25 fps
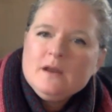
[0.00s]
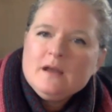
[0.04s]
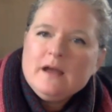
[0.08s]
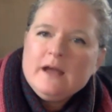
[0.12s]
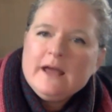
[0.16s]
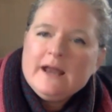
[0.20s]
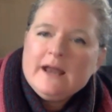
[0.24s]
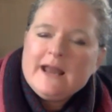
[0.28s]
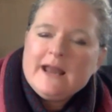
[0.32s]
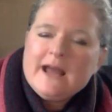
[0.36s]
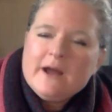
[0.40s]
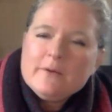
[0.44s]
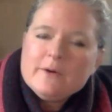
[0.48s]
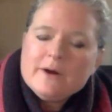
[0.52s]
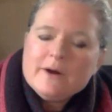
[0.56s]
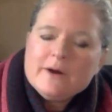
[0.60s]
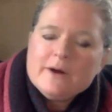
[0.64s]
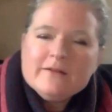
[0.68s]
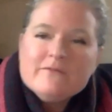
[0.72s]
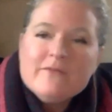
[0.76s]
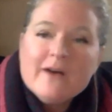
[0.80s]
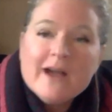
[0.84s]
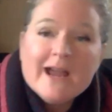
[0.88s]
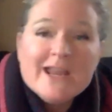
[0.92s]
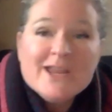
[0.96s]
And I want to
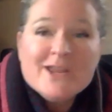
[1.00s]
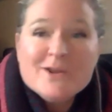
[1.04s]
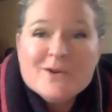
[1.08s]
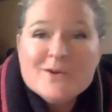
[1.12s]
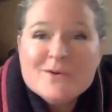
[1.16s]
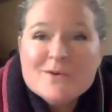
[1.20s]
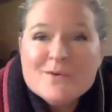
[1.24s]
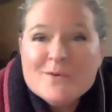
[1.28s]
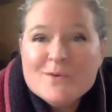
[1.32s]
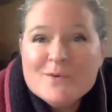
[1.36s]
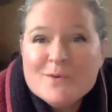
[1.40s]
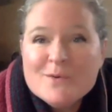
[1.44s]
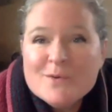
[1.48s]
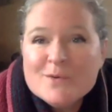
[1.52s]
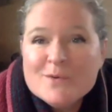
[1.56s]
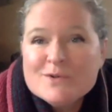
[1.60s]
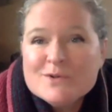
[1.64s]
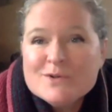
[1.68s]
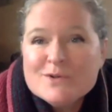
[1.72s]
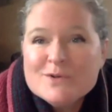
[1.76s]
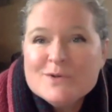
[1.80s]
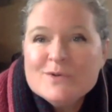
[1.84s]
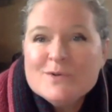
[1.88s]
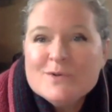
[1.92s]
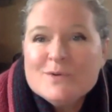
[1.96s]
invite you
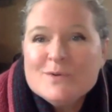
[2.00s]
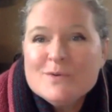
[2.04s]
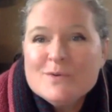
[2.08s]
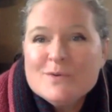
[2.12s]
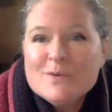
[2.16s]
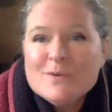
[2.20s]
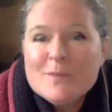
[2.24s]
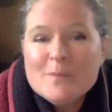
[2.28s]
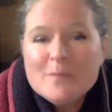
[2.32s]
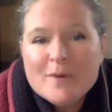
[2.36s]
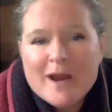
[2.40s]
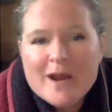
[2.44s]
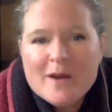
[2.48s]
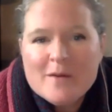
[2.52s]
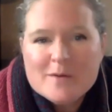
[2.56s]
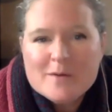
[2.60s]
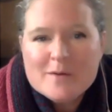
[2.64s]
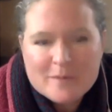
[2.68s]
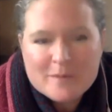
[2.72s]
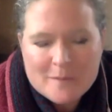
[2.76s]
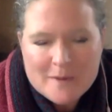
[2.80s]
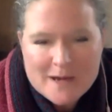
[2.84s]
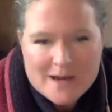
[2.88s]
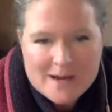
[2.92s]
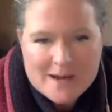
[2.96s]
to pray
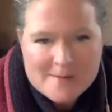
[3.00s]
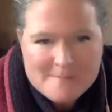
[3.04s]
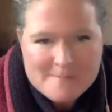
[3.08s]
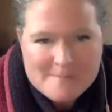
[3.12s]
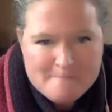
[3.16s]
with me.